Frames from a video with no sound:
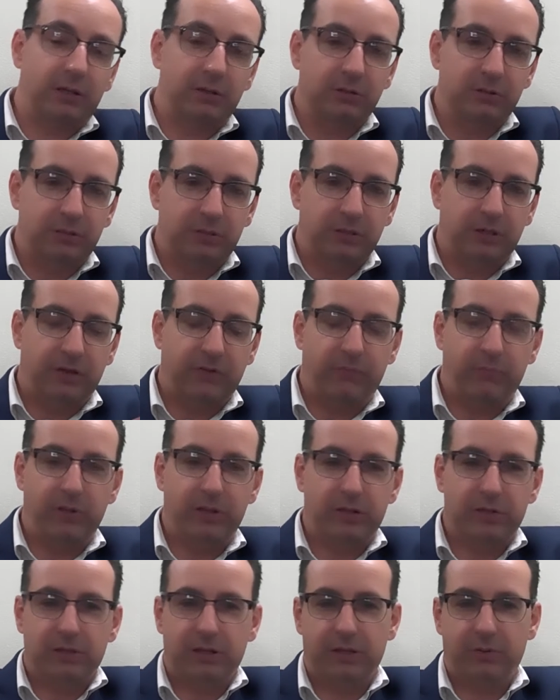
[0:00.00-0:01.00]
not have
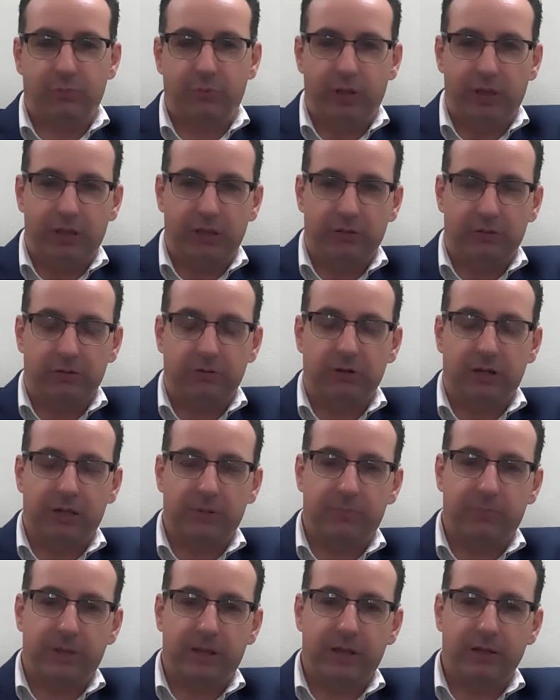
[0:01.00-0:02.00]
been willing to
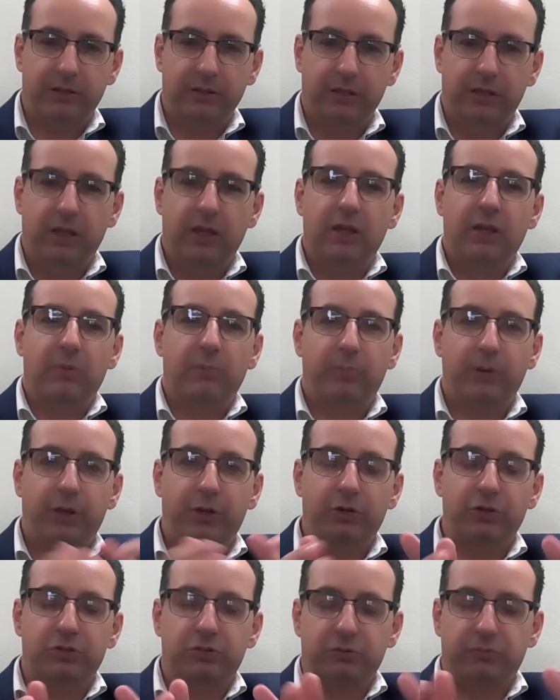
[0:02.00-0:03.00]
grant bail
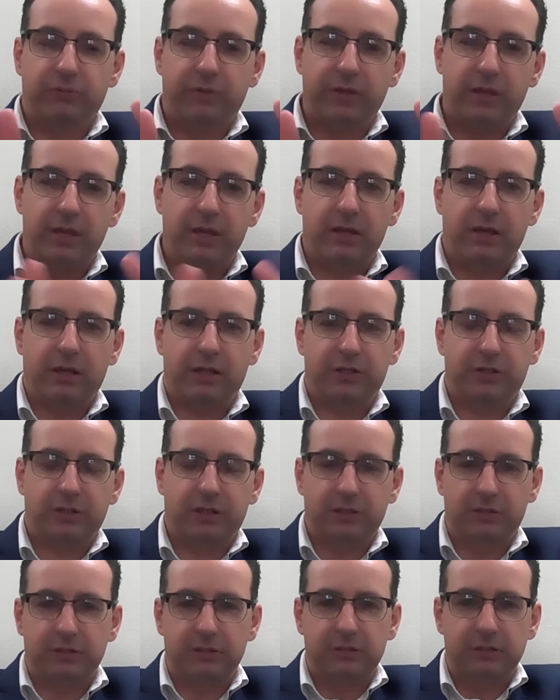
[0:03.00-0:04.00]
because of the
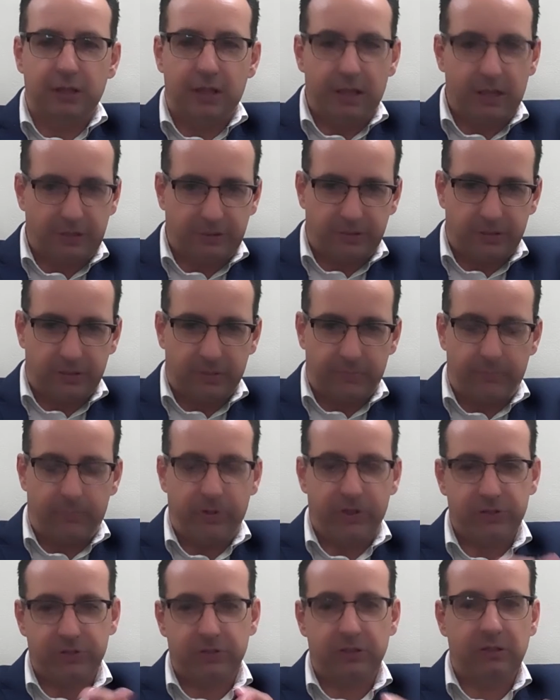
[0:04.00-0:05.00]
extended delays that are
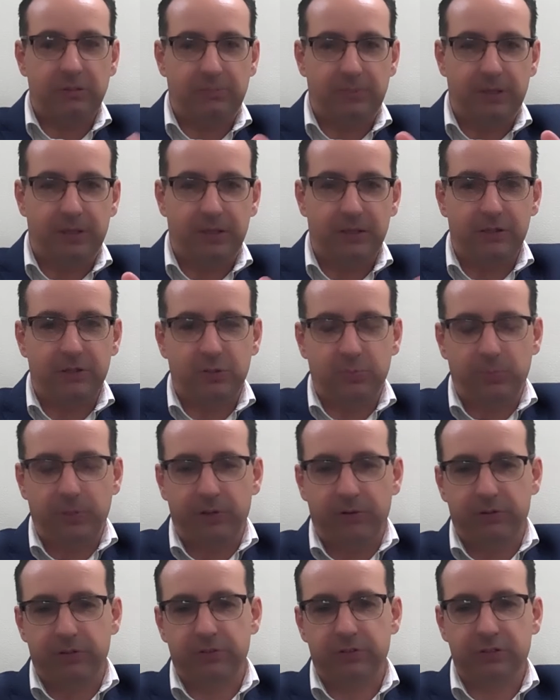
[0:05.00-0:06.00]
presently being
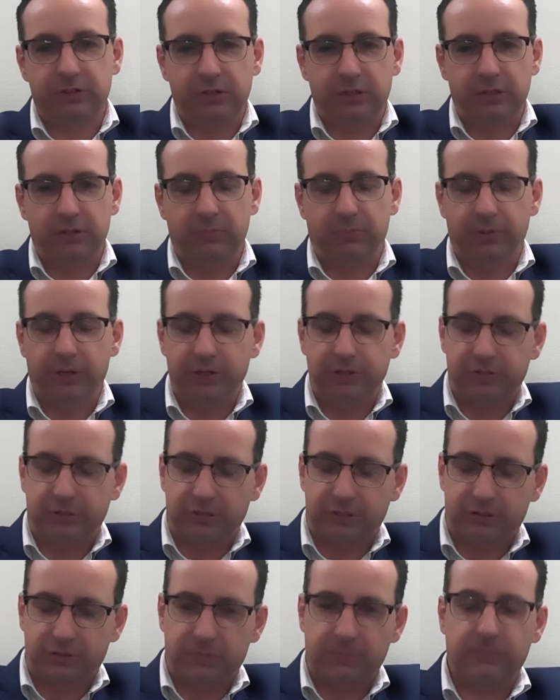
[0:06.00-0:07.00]
experienced in the
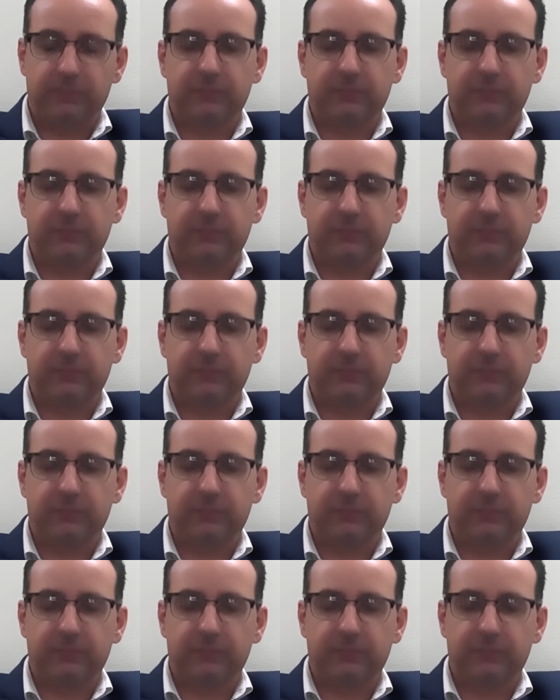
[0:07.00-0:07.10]
process.